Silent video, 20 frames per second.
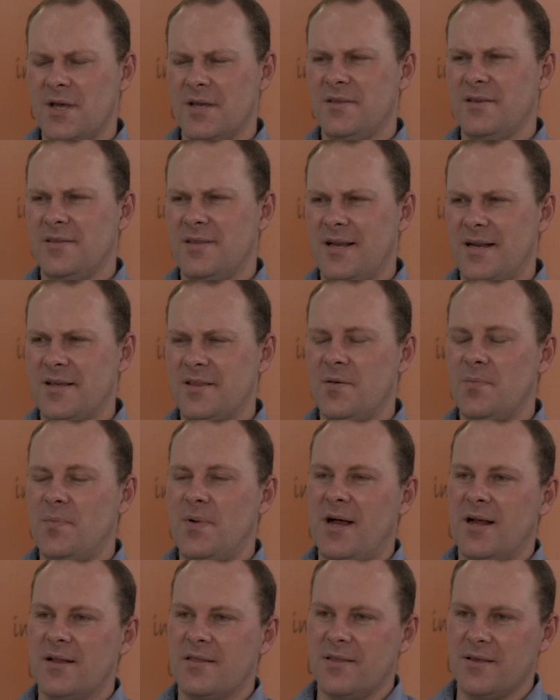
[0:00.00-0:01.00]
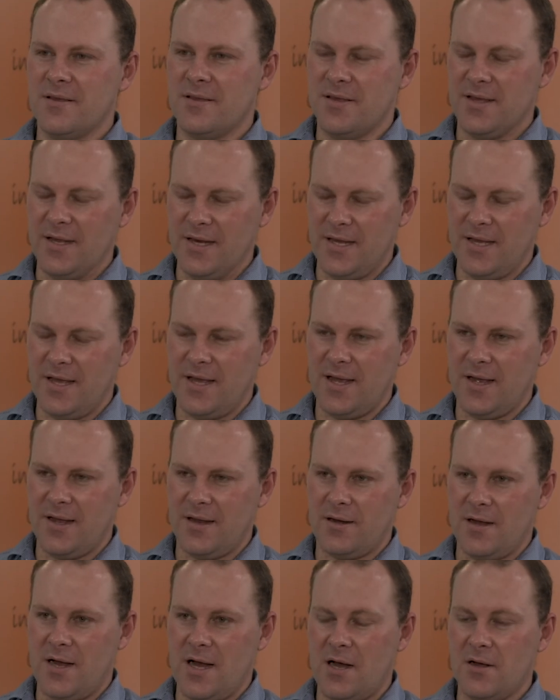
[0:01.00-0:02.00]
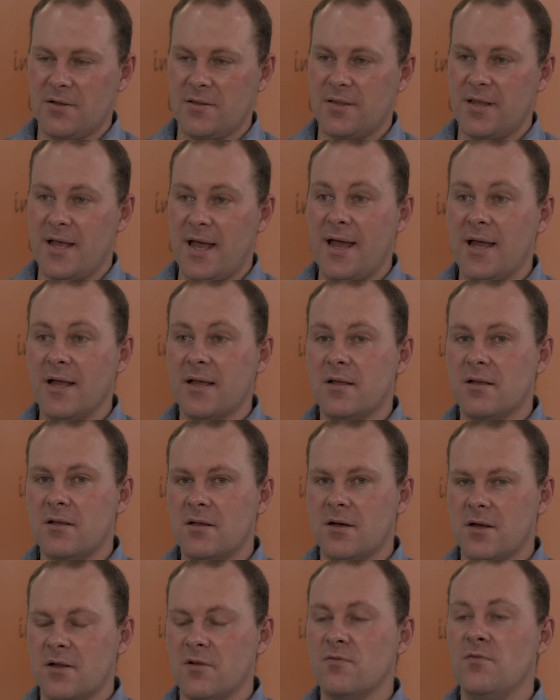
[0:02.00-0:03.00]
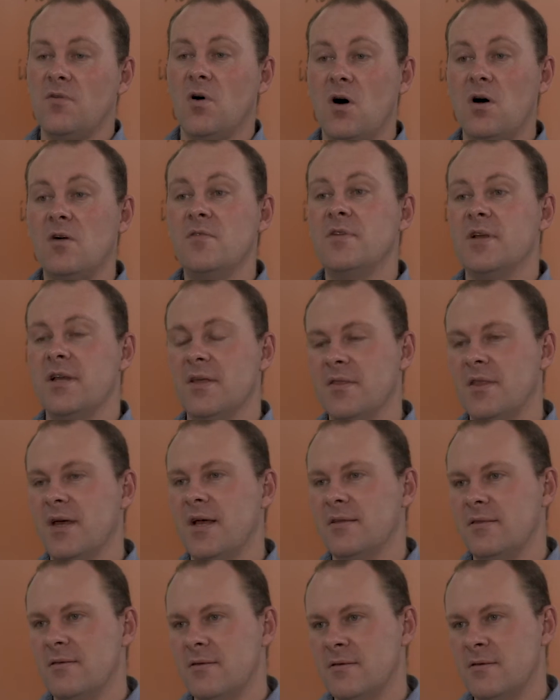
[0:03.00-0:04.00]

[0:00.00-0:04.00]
so tell us about the CDA and how DAG got involved in that.